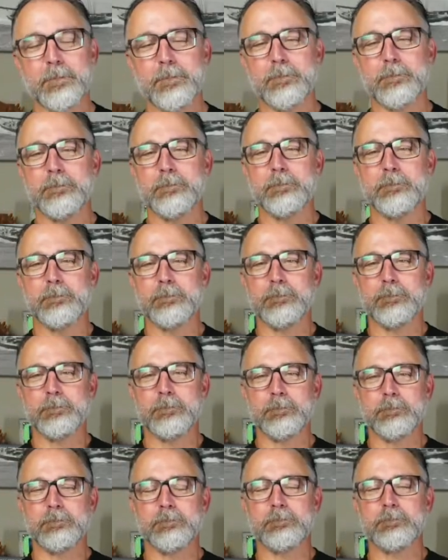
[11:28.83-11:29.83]

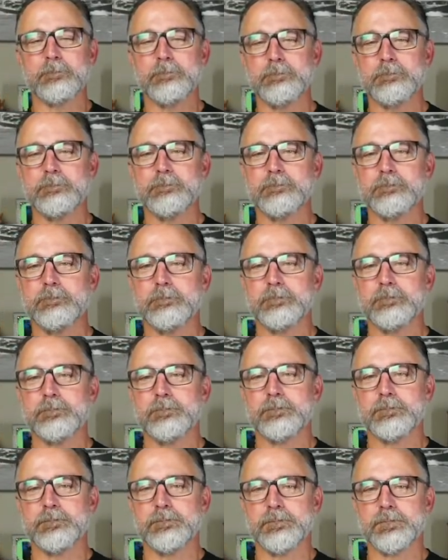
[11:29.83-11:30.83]

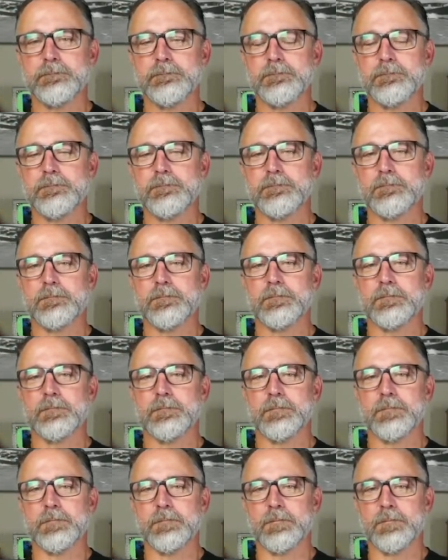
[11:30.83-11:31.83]

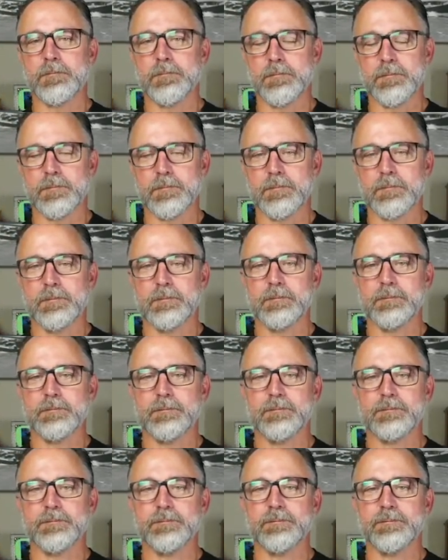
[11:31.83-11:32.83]

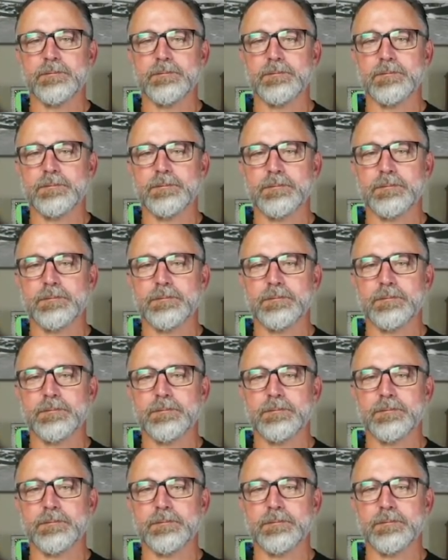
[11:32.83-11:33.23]
This person isn't speaking.